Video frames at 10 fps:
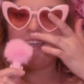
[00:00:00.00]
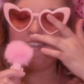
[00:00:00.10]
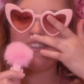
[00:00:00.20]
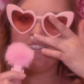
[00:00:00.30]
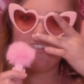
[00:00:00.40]

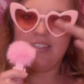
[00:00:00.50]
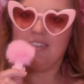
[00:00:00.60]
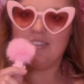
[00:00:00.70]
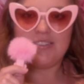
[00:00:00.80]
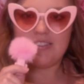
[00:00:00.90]

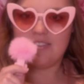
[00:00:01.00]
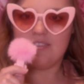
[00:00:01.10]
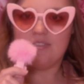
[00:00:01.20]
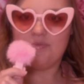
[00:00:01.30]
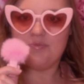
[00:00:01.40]
assistance,
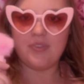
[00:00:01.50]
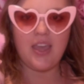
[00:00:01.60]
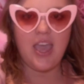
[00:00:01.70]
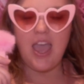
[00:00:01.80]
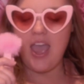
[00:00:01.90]

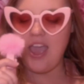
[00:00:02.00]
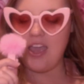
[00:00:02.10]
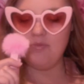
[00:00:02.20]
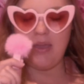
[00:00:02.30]
and